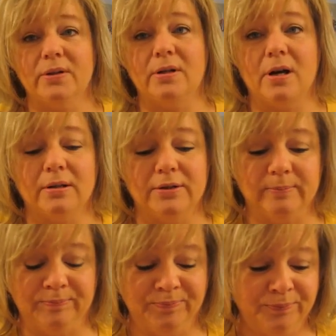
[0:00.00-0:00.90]
the dogs.
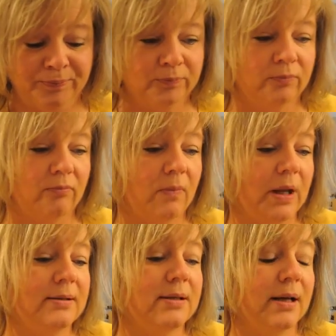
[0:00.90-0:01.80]

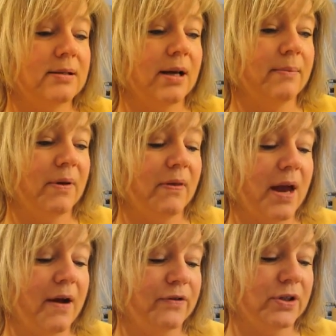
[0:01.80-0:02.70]
It's that time of the
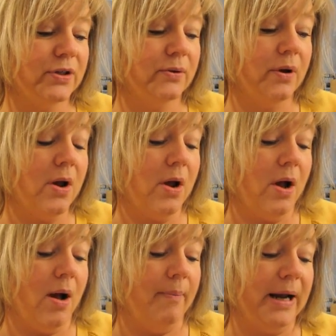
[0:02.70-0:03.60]
afternoon.
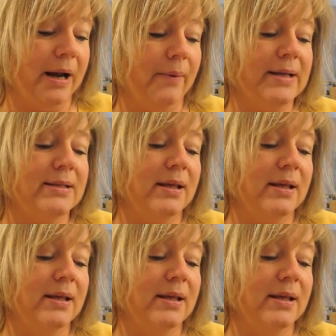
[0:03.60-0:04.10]
But anyways,